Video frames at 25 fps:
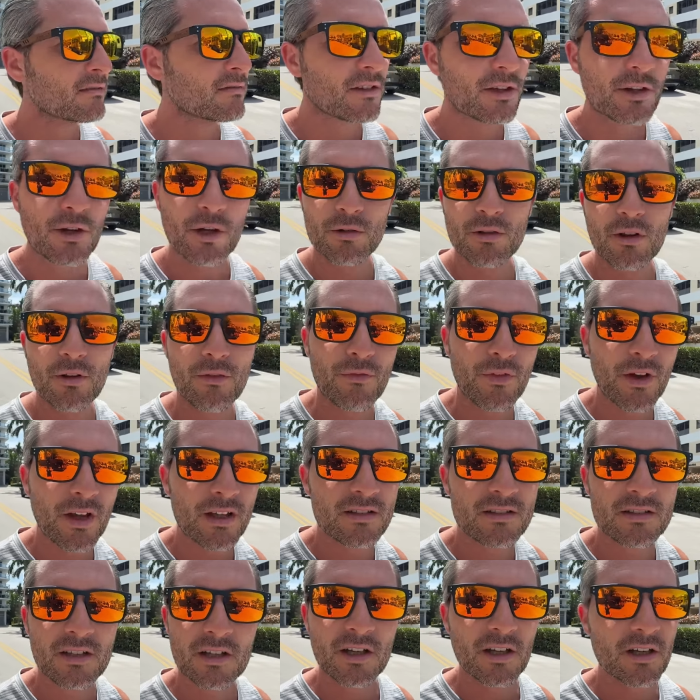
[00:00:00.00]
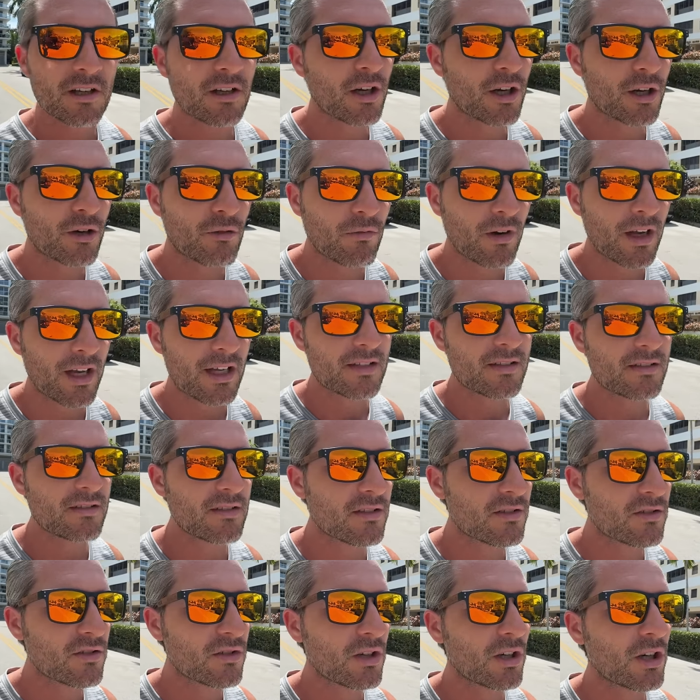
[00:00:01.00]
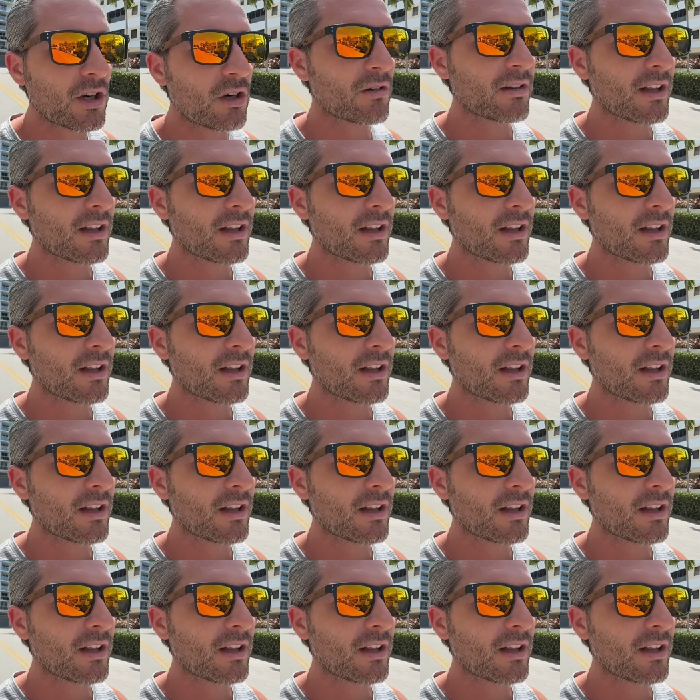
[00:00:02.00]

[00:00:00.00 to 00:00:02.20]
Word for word: you know, the Fed's going to cut rates this year,